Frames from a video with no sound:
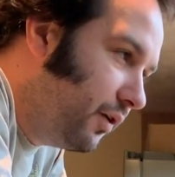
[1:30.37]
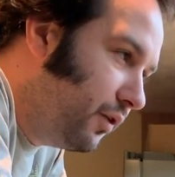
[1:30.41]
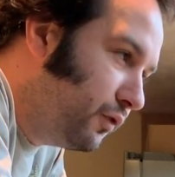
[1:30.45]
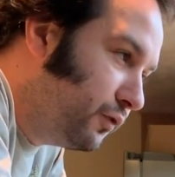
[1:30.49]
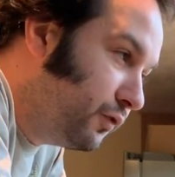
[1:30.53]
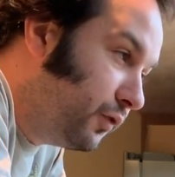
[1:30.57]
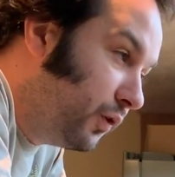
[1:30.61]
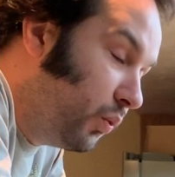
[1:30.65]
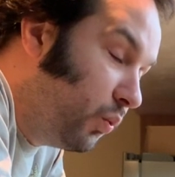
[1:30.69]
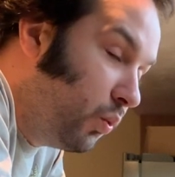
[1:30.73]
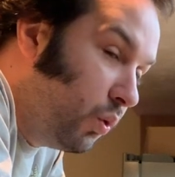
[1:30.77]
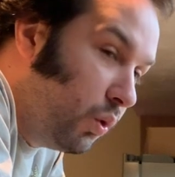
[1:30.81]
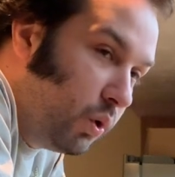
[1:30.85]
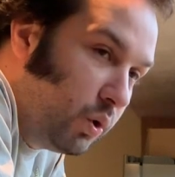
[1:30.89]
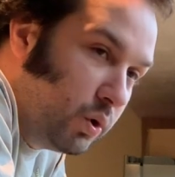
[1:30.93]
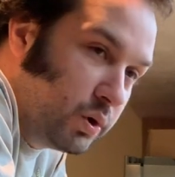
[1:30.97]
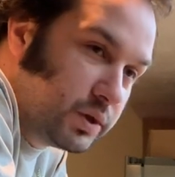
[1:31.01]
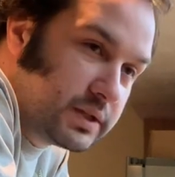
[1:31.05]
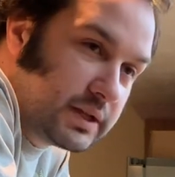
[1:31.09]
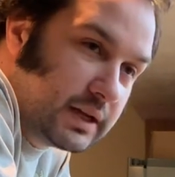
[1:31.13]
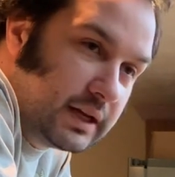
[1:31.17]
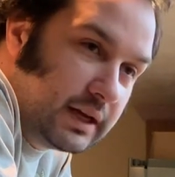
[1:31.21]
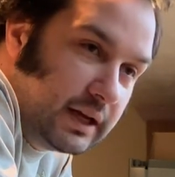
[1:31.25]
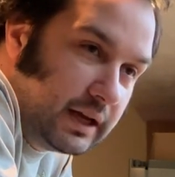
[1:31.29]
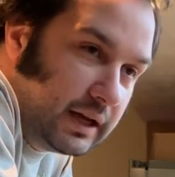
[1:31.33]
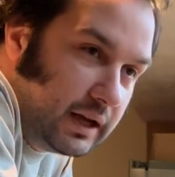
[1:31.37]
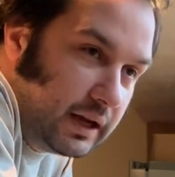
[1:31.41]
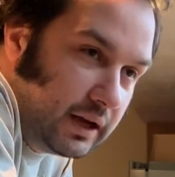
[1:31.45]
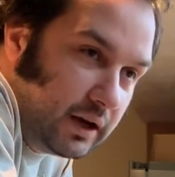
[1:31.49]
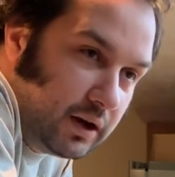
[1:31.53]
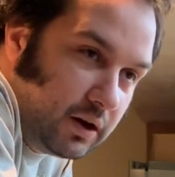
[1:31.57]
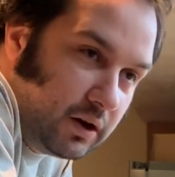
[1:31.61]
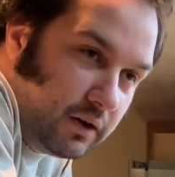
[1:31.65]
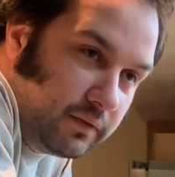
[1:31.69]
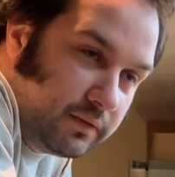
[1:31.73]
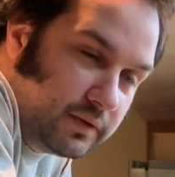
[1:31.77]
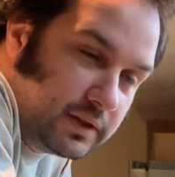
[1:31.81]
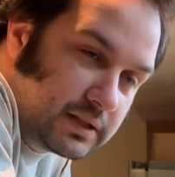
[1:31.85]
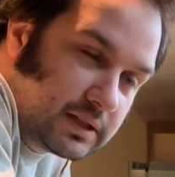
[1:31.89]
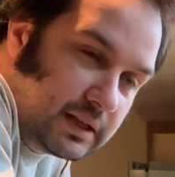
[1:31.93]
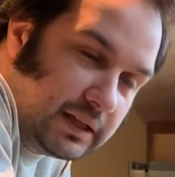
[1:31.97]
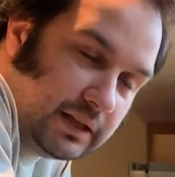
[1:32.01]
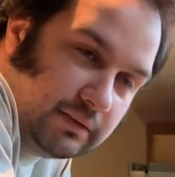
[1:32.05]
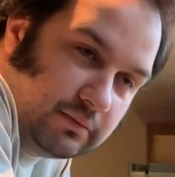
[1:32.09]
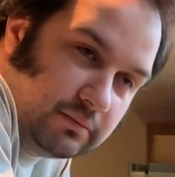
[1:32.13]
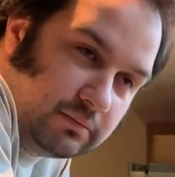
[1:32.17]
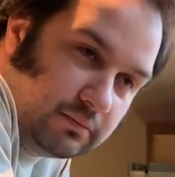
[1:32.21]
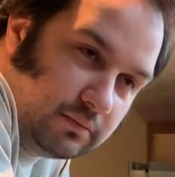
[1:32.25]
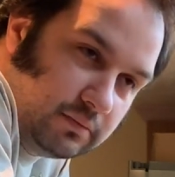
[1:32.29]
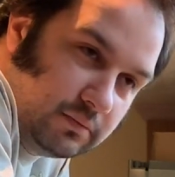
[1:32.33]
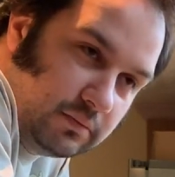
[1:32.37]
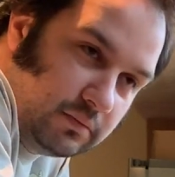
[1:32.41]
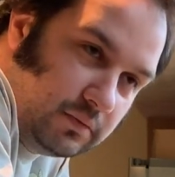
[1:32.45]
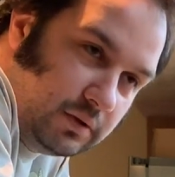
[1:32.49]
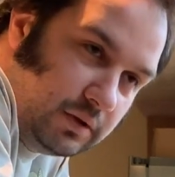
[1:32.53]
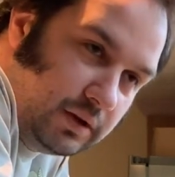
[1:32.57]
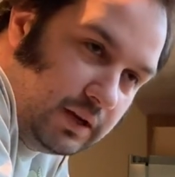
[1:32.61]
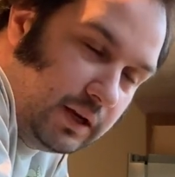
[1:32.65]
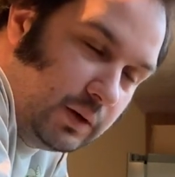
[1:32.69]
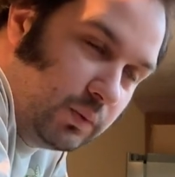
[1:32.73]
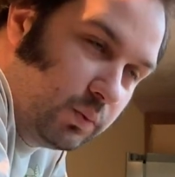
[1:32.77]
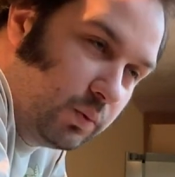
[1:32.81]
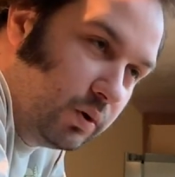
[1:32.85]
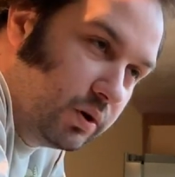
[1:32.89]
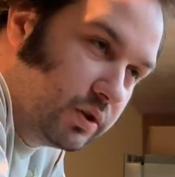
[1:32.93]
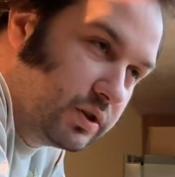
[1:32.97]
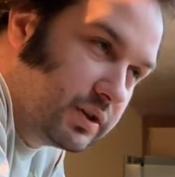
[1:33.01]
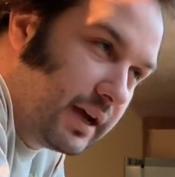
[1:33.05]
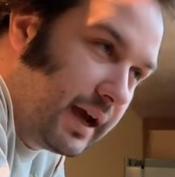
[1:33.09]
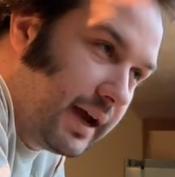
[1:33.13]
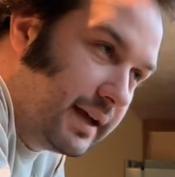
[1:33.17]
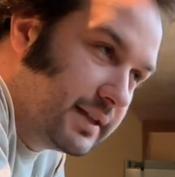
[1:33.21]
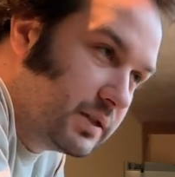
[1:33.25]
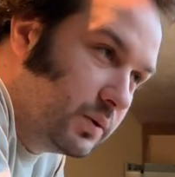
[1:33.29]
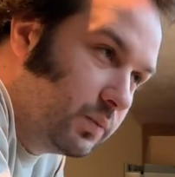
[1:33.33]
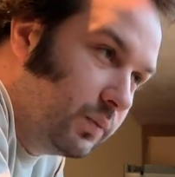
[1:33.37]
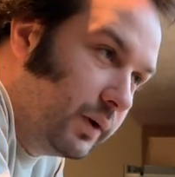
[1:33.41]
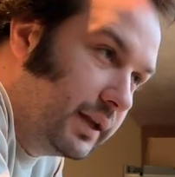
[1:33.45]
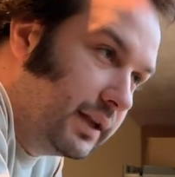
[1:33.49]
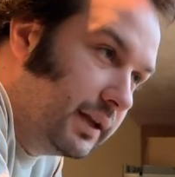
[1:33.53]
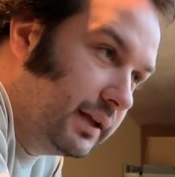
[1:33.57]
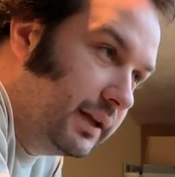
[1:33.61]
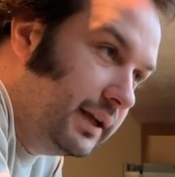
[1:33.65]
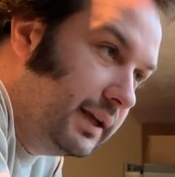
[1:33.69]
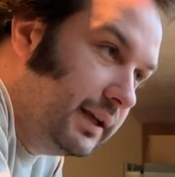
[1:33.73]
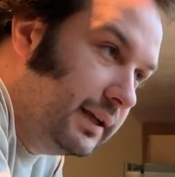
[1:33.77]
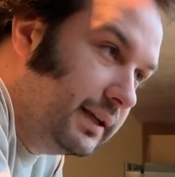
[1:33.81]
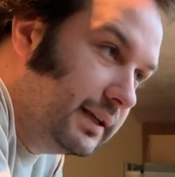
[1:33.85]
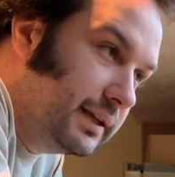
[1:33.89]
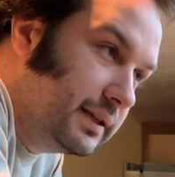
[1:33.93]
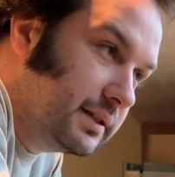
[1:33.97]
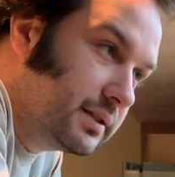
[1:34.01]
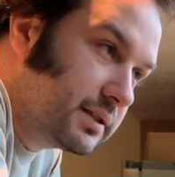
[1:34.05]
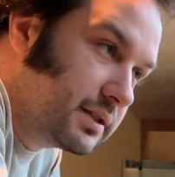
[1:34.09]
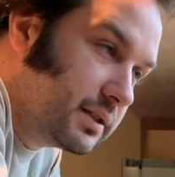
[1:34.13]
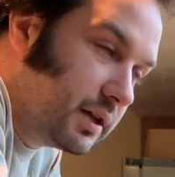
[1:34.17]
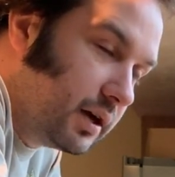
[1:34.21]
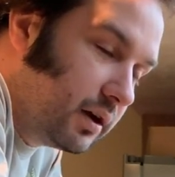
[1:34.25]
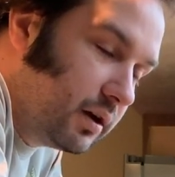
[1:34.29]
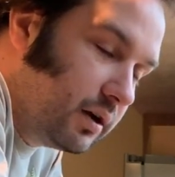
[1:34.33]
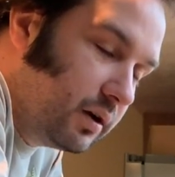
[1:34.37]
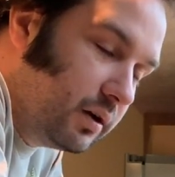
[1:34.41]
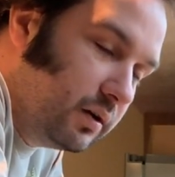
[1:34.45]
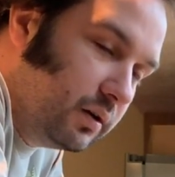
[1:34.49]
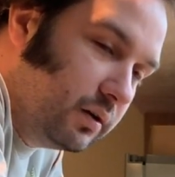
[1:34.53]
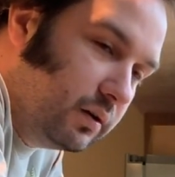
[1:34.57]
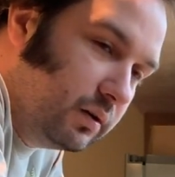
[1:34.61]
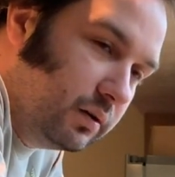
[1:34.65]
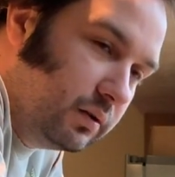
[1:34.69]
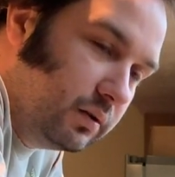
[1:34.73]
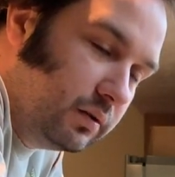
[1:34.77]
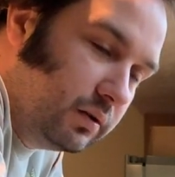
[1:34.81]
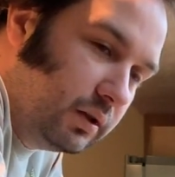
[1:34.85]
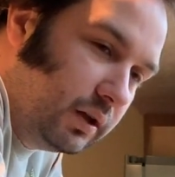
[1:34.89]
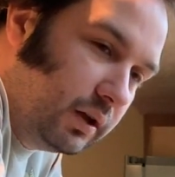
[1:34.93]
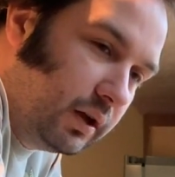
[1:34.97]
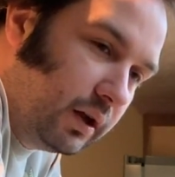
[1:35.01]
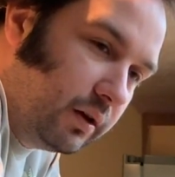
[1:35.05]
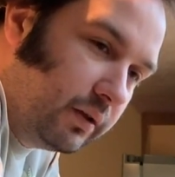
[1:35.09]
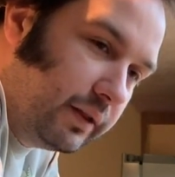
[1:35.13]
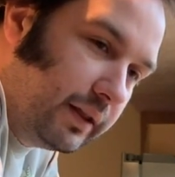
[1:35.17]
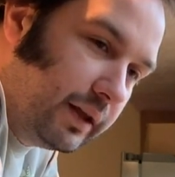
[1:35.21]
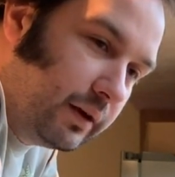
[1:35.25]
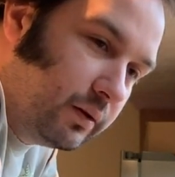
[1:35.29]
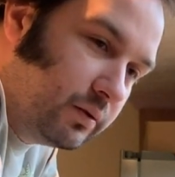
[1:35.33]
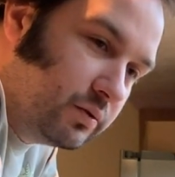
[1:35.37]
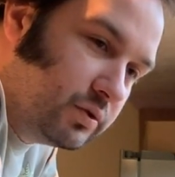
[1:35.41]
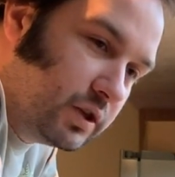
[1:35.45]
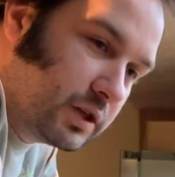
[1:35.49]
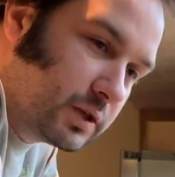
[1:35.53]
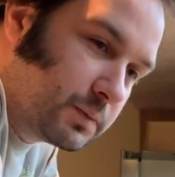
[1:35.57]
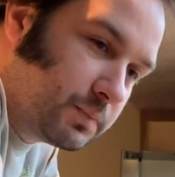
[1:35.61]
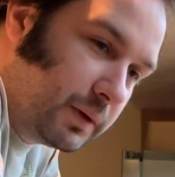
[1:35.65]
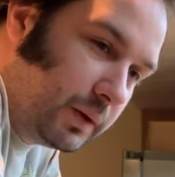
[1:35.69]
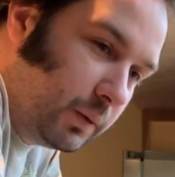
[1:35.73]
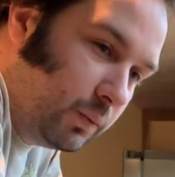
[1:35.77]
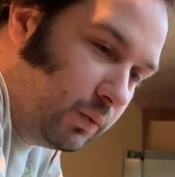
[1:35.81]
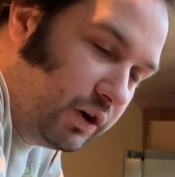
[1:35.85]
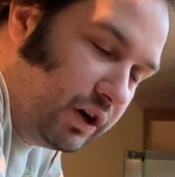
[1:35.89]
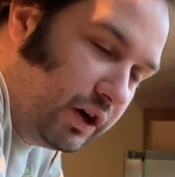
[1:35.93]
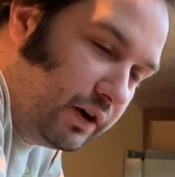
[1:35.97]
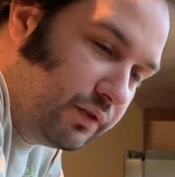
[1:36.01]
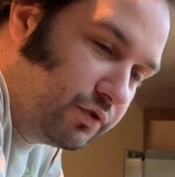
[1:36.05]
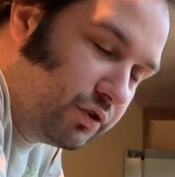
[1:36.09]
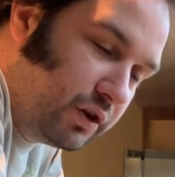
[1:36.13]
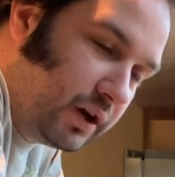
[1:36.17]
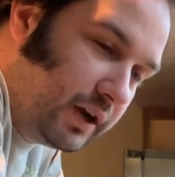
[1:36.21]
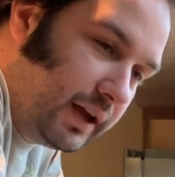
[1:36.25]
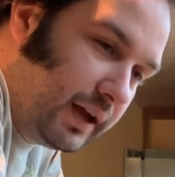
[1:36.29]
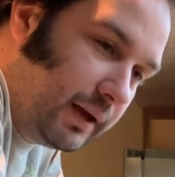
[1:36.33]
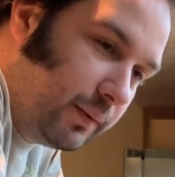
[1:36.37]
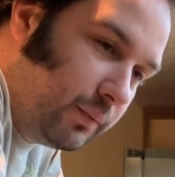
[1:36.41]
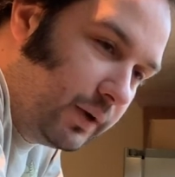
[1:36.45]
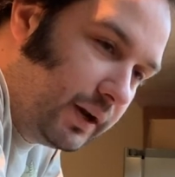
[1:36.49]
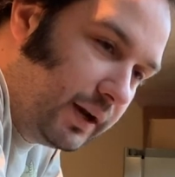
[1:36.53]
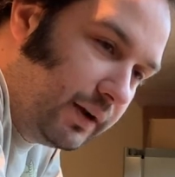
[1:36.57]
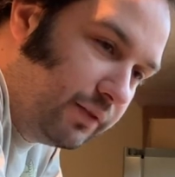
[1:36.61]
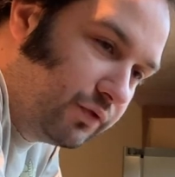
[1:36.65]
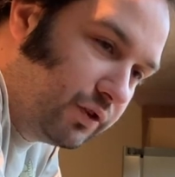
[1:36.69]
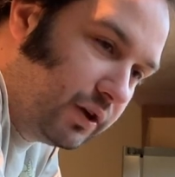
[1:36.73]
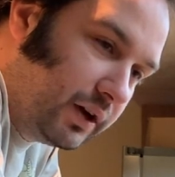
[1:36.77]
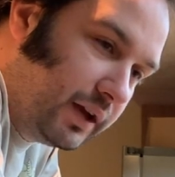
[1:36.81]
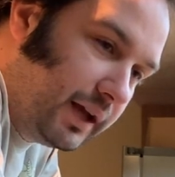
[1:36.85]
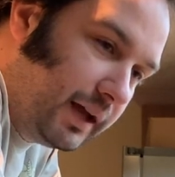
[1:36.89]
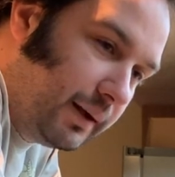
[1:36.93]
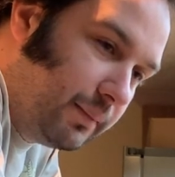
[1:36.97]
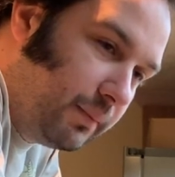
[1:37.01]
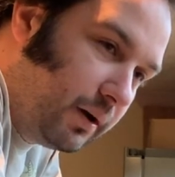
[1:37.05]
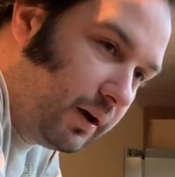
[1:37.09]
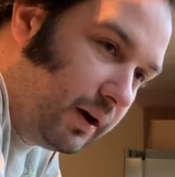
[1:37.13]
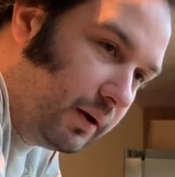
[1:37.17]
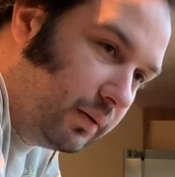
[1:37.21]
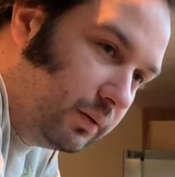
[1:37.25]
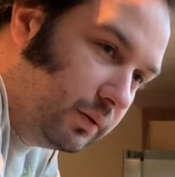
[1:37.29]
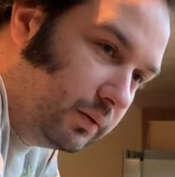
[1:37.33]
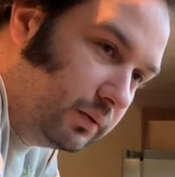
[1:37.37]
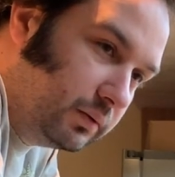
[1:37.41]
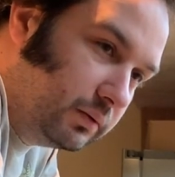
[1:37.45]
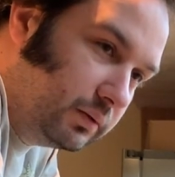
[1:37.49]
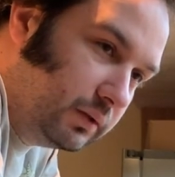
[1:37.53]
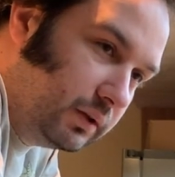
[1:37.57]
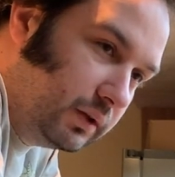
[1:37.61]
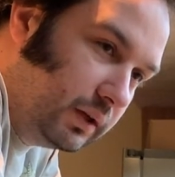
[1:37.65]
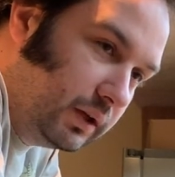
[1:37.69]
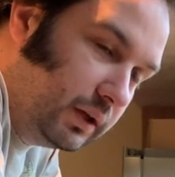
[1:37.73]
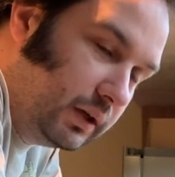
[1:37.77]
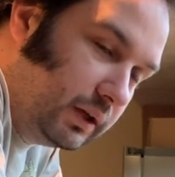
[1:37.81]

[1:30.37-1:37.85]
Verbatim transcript: For water, obviously, you need water as and when you need it. So, you know, that'll just be wherever I am, whenever I am, I will